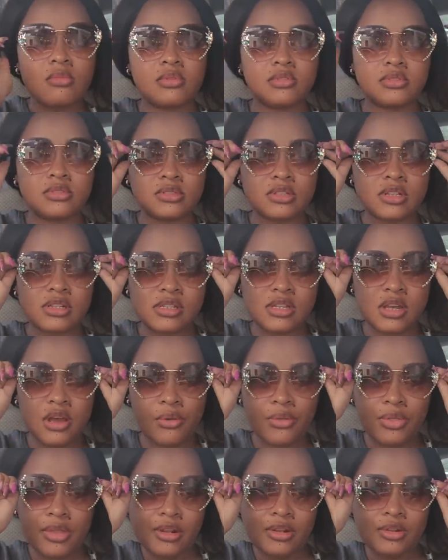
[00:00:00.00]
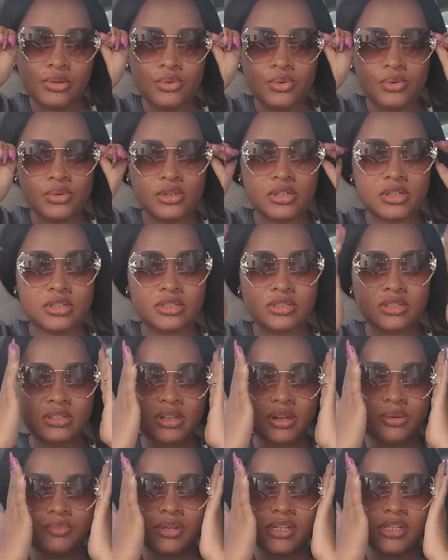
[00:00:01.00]
So that's how they look.
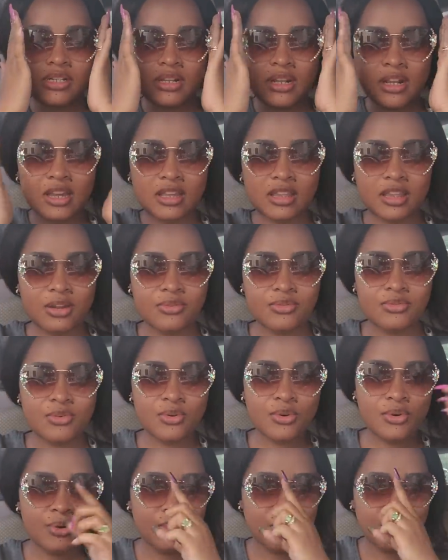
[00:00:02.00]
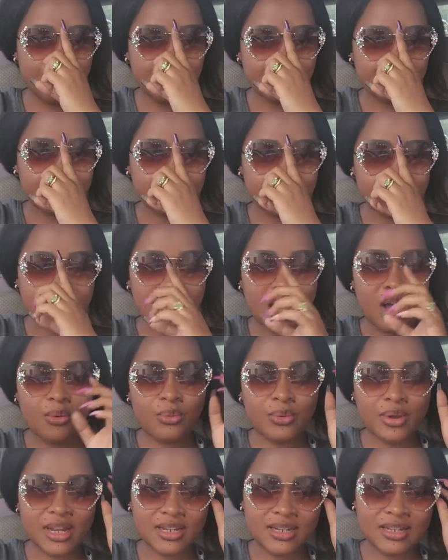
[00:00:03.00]
They're a bit like that for a
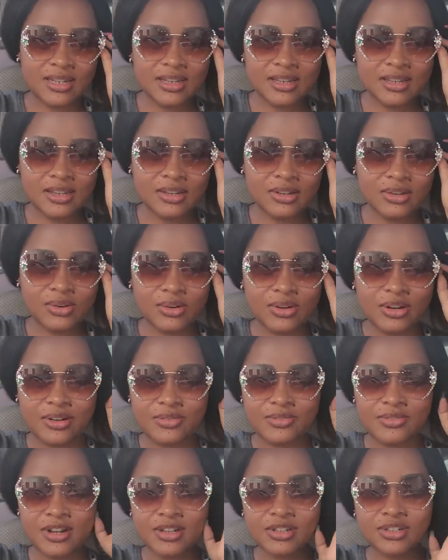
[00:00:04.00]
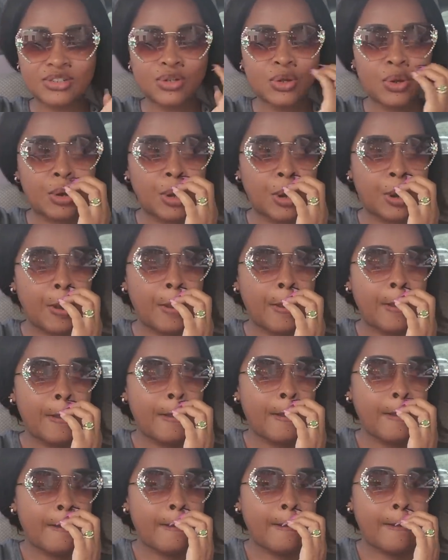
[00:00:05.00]
wedding or a function,
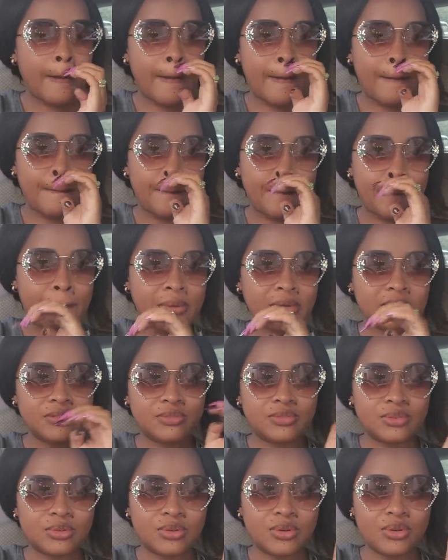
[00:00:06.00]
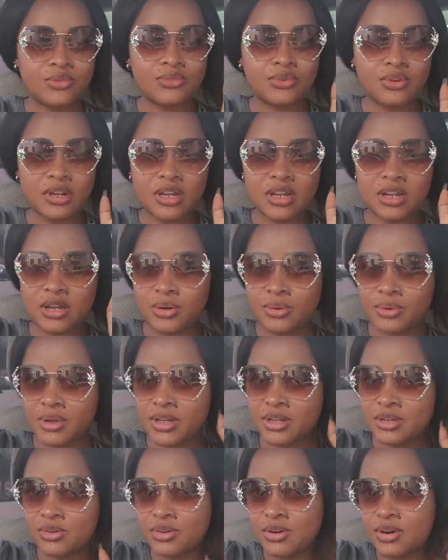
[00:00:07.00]
if you're going for like a
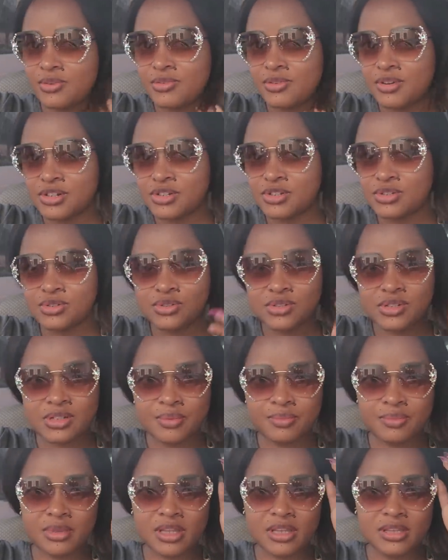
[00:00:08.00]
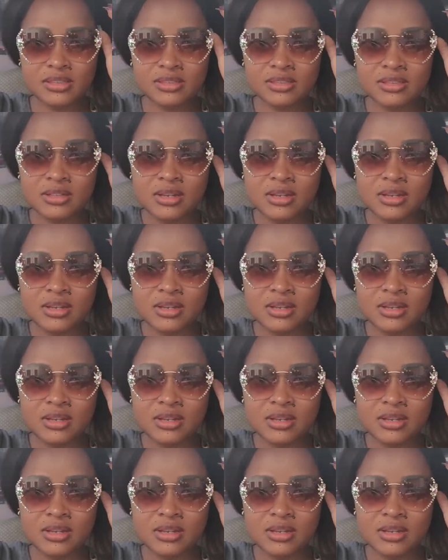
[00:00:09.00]
wedding or a function or something,